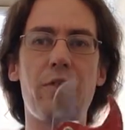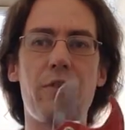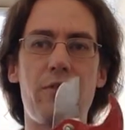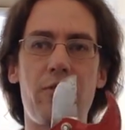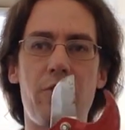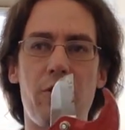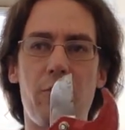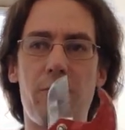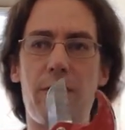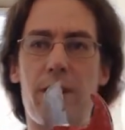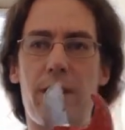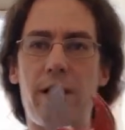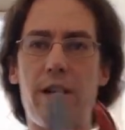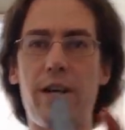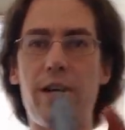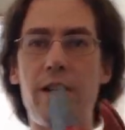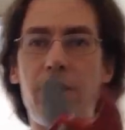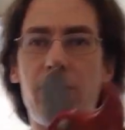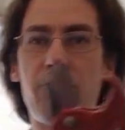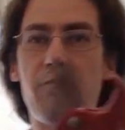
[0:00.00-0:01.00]
tube cutter,
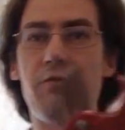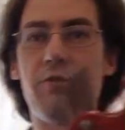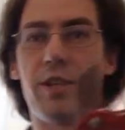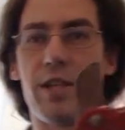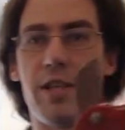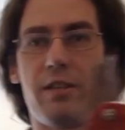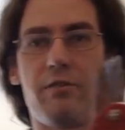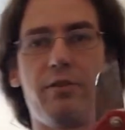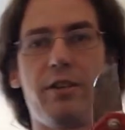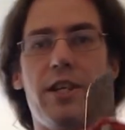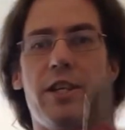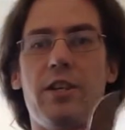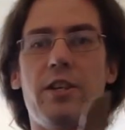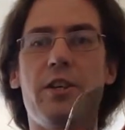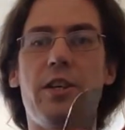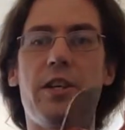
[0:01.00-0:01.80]
and it's really good.